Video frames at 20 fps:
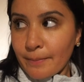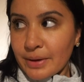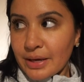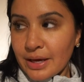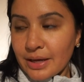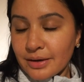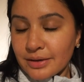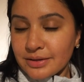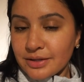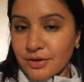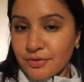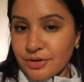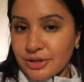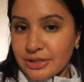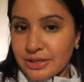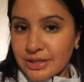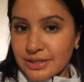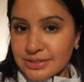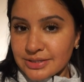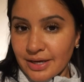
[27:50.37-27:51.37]
But yeah, nothing
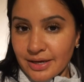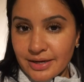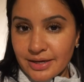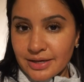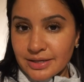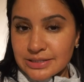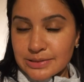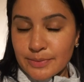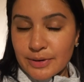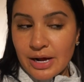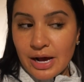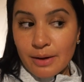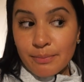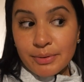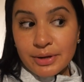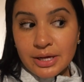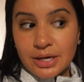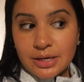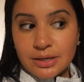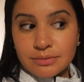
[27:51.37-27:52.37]
really exciting has been
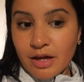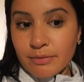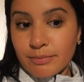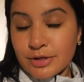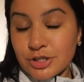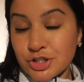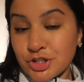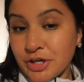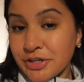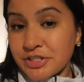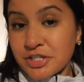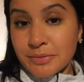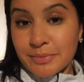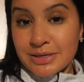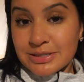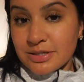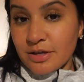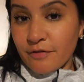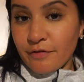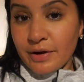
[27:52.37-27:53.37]
happening. I've been drenching
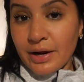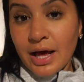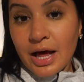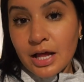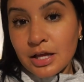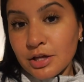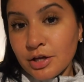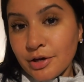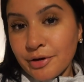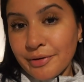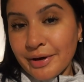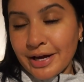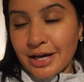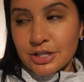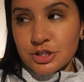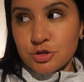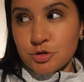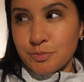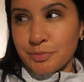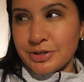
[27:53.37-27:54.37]
myself in aloe. I
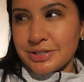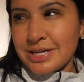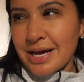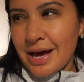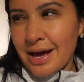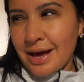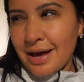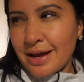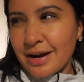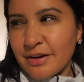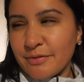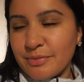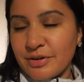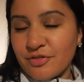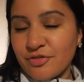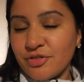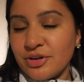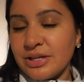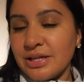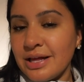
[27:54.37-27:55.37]
got super tan. I've
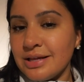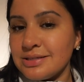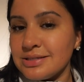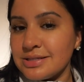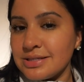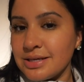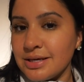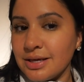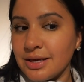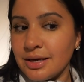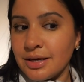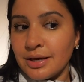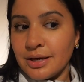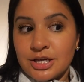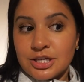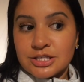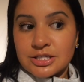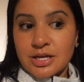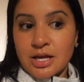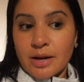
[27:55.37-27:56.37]
been freelancing.
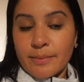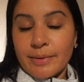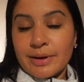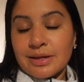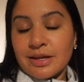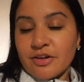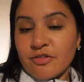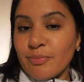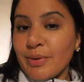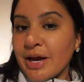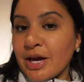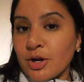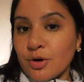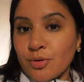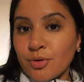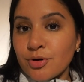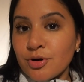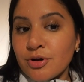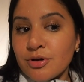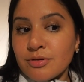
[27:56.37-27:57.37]
Just getting my life back in
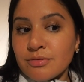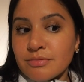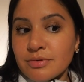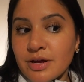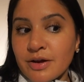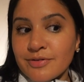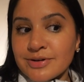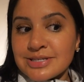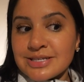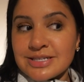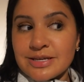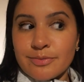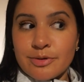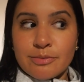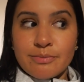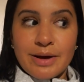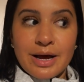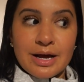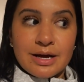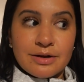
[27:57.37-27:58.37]
order ever since I've
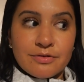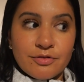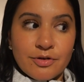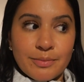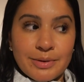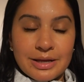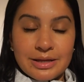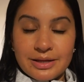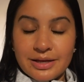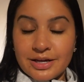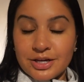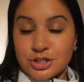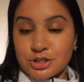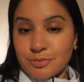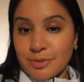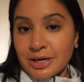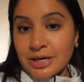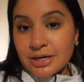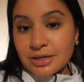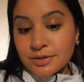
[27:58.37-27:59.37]
been back from LA and
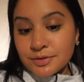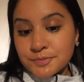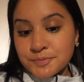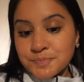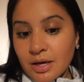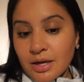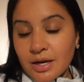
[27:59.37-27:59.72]
Jamaica.